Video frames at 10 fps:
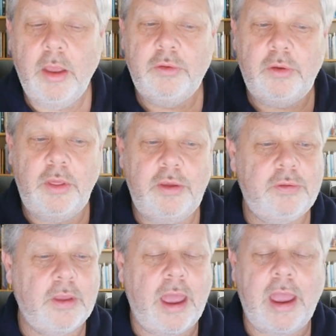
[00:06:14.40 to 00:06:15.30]
So
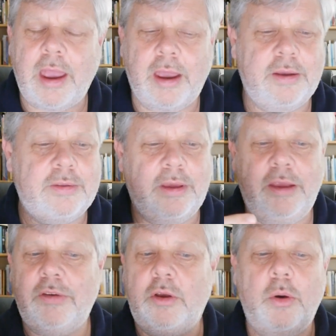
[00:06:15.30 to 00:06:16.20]
this act
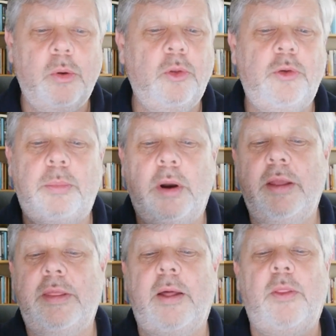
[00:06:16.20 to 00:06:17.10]
is a call to
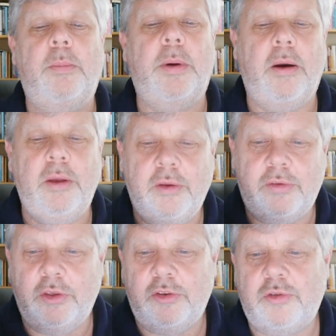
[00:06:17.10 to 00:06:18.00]
break down the
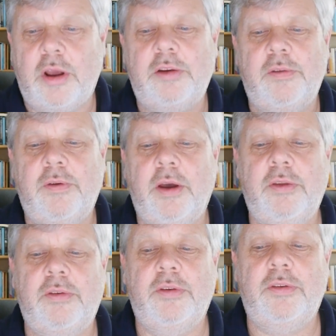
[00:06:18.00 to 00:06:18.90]
barriers that
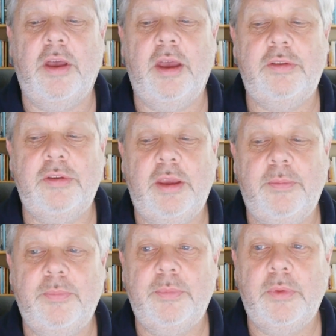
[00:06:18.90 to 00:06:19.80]
stratify society.
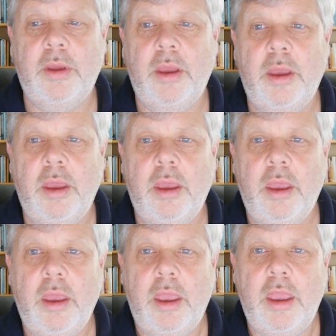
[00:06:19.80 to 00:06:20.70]

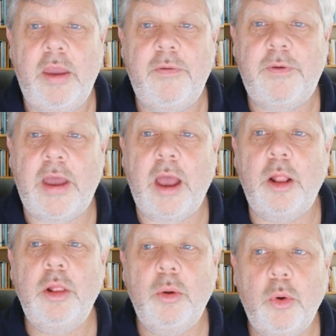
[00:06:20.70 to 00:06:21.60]
If
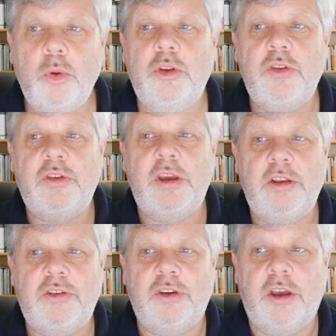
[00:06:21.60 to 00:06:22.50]
our Lord and
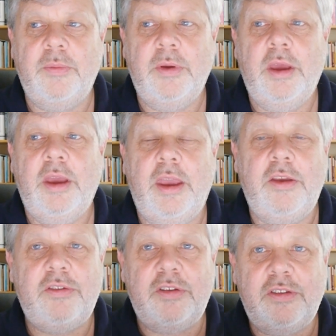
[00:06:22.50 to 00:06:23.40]
teacher
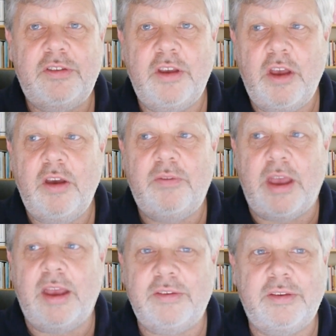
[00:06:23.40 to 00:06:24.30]
is to serve
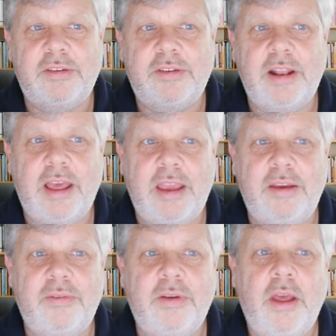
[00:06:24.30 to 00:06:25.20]
as a
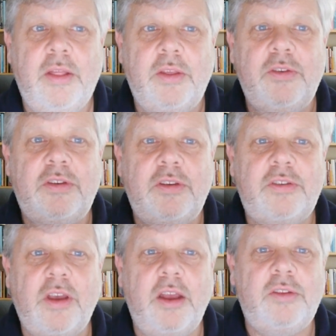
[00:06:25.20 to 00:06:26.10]
slave, then
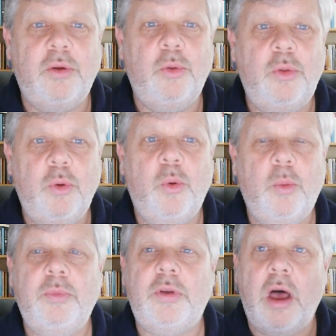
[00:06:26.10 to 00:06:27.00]
societal
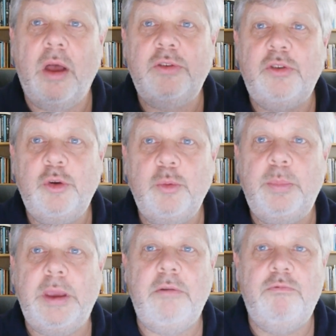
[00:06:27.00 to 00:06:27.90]
norms are to
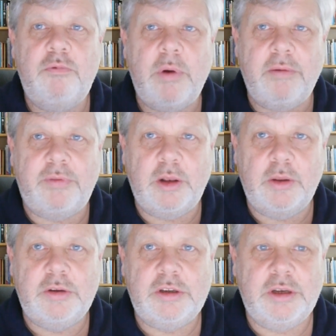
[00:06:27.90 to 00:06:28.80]
be
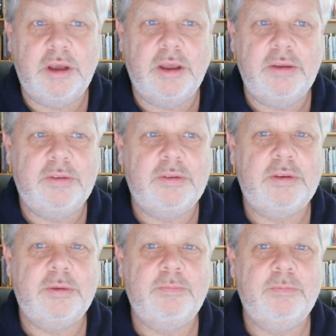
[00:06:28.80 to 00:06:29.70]

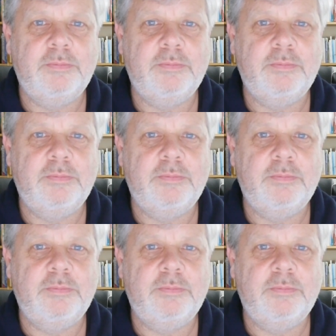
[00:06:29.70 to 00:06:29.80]
revolutionized.